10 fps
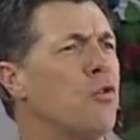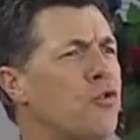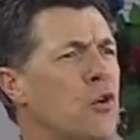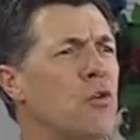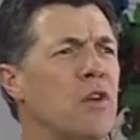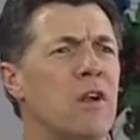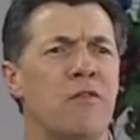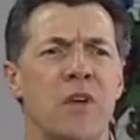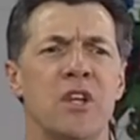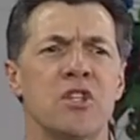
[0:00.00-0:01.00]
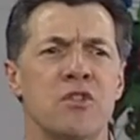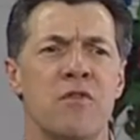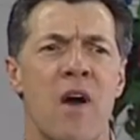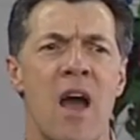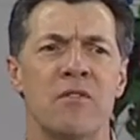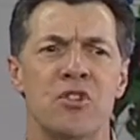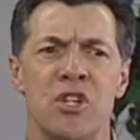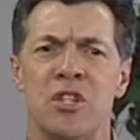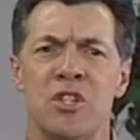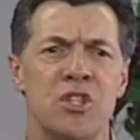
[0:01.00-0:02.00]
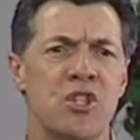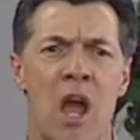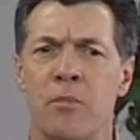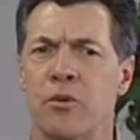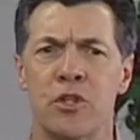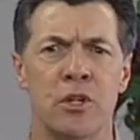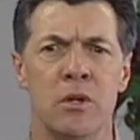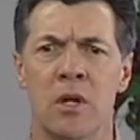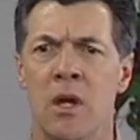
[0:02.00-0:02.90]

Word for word: truth in Ephesians 5 and Genesis chapter 2?